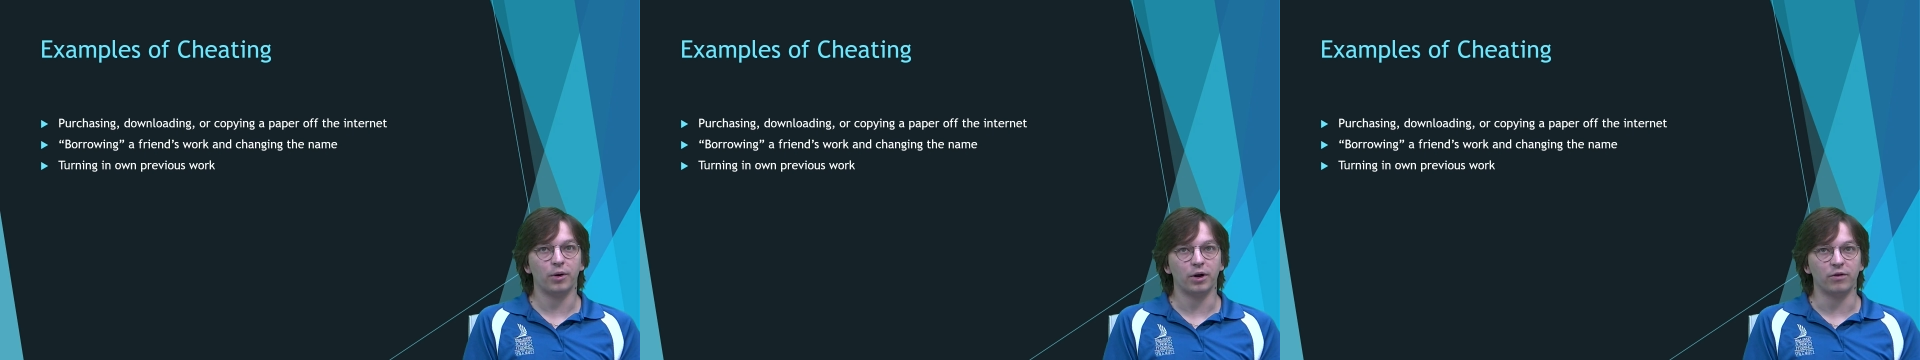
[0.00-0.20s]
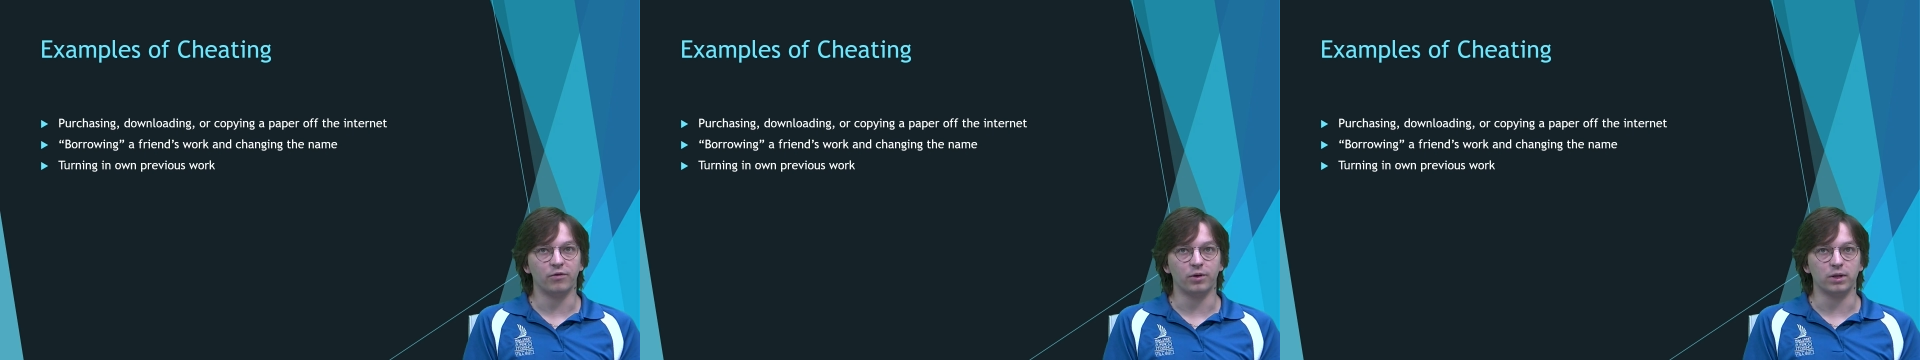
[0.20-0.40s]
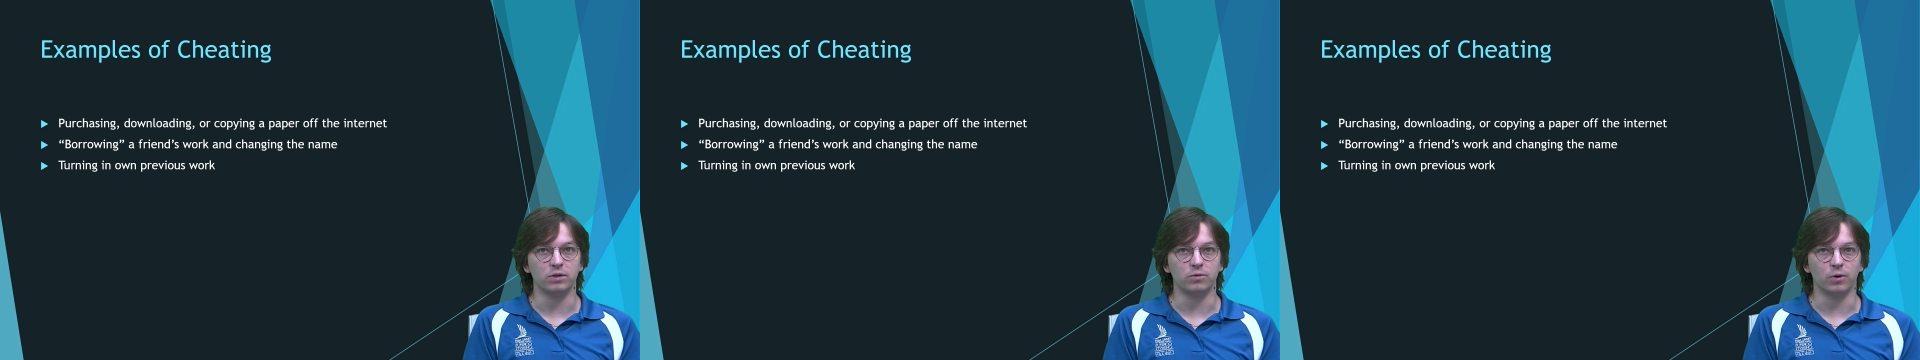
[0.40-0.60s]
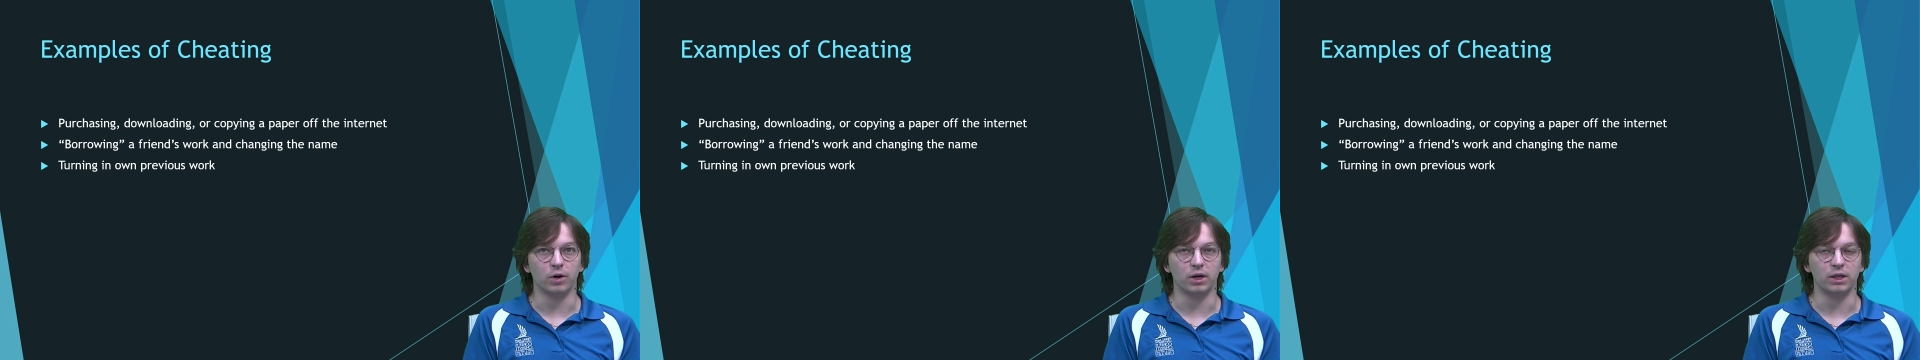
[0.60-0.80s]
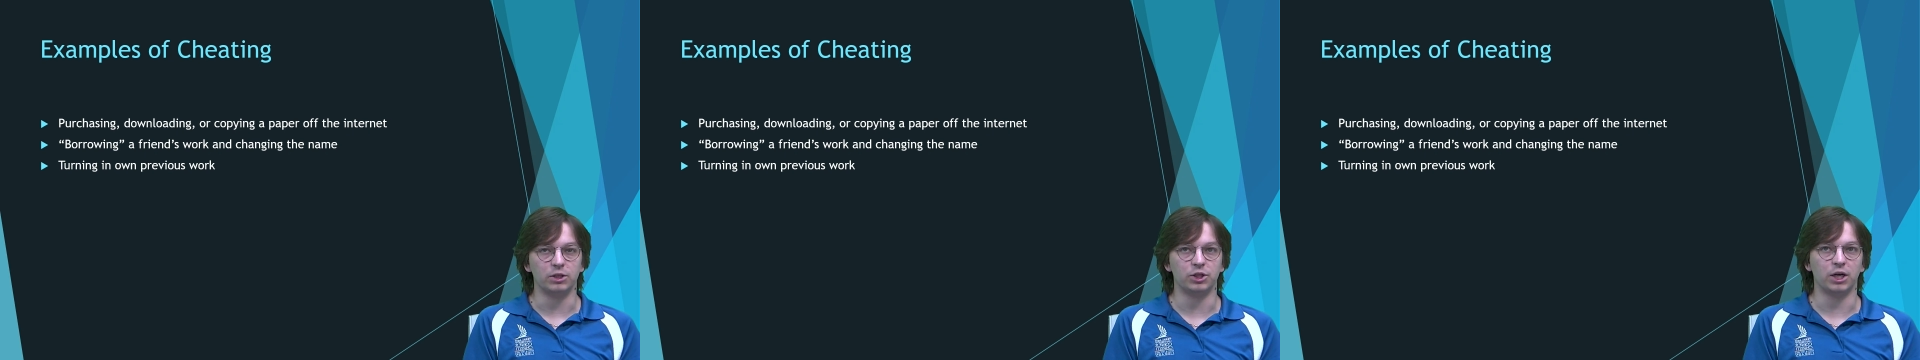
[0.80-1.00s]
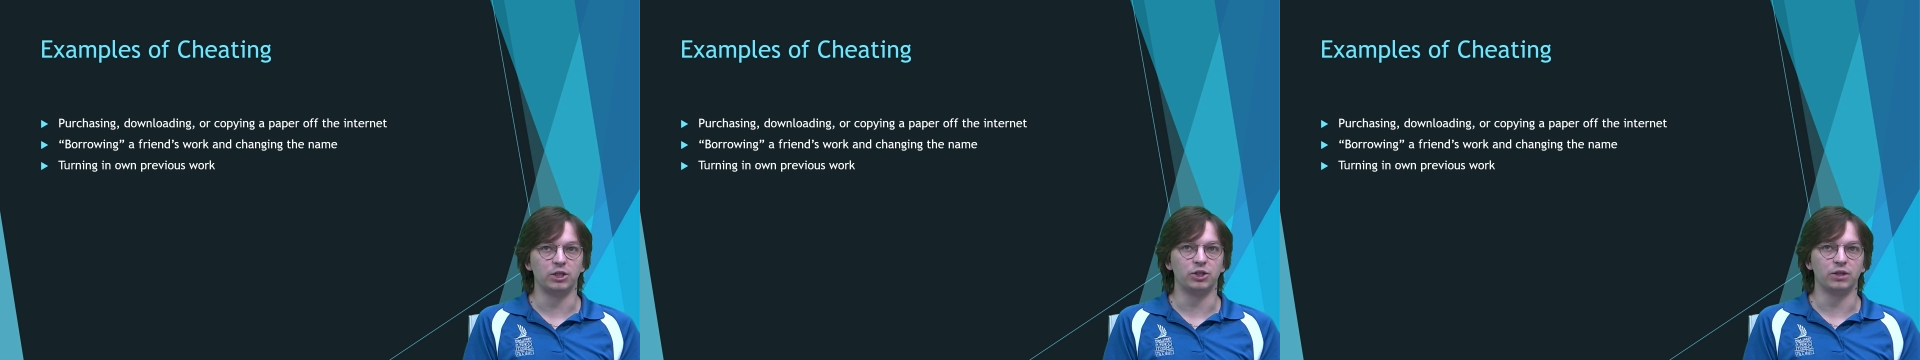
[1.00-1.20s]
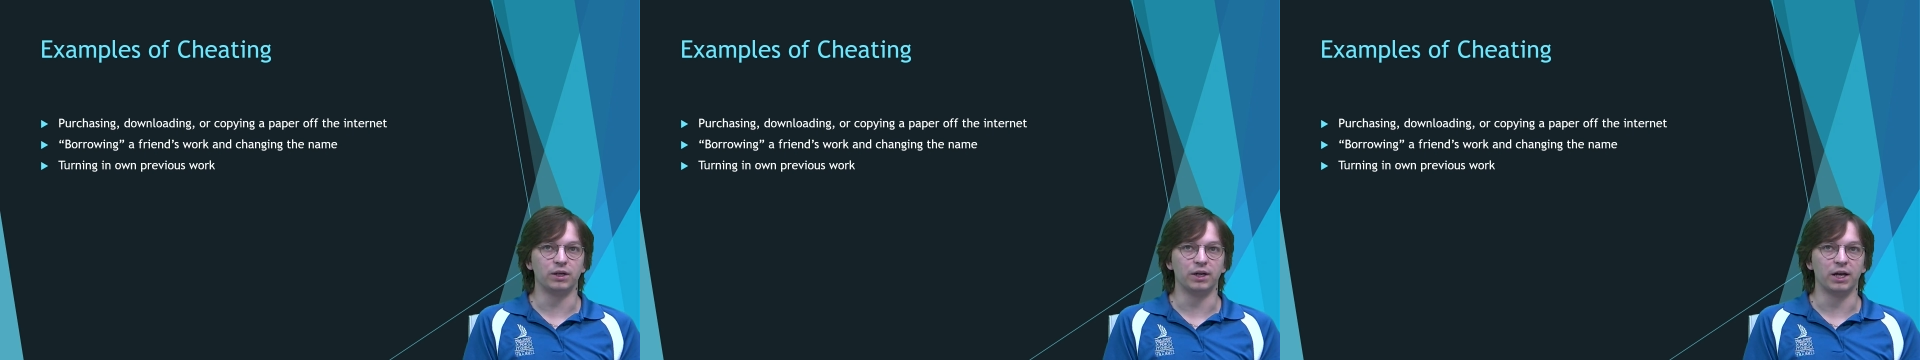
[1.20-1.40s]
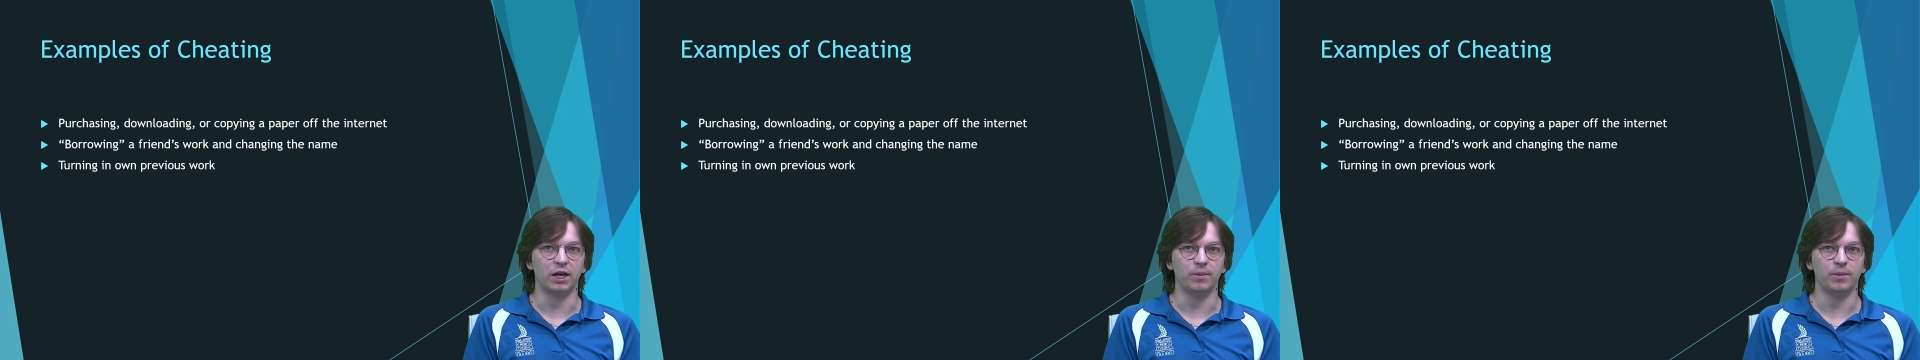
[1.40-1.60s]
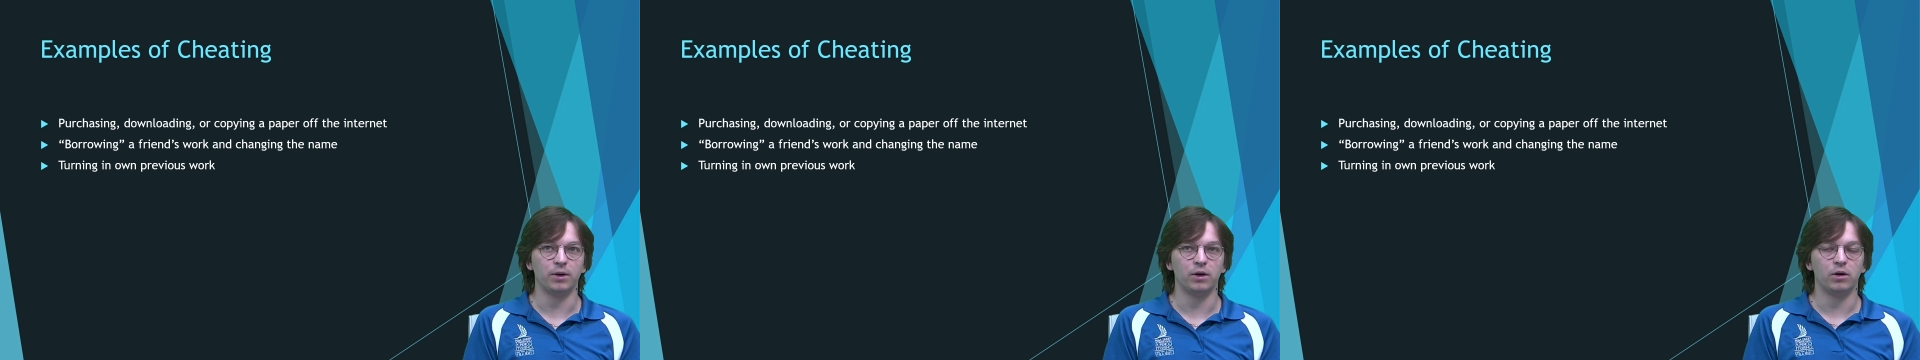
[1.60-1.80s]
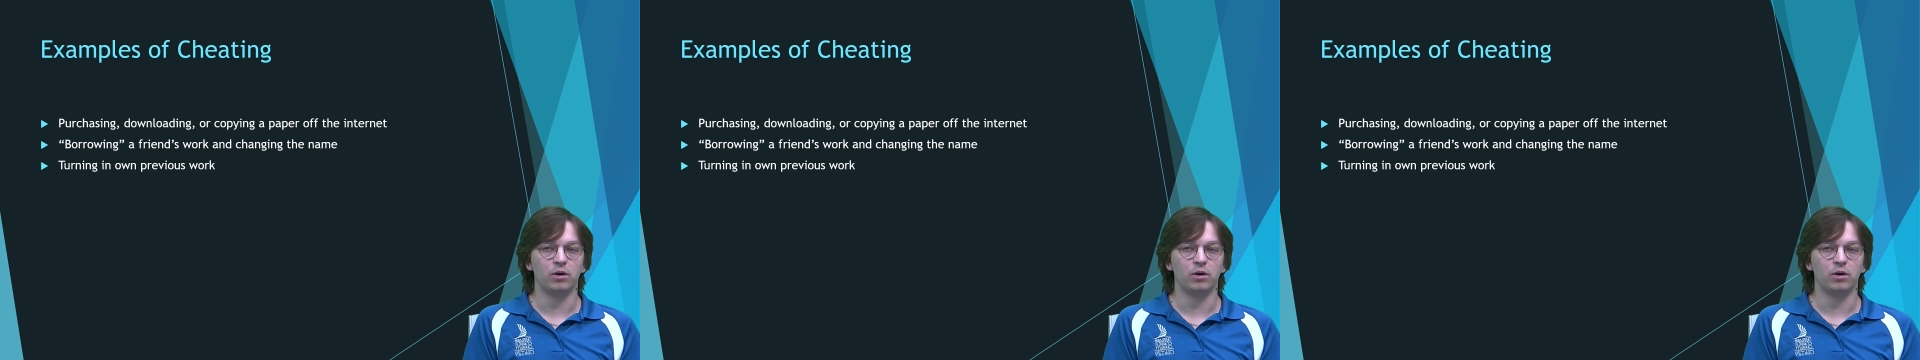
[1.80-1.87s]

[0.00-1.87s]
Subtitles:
a friend's work and changing the name,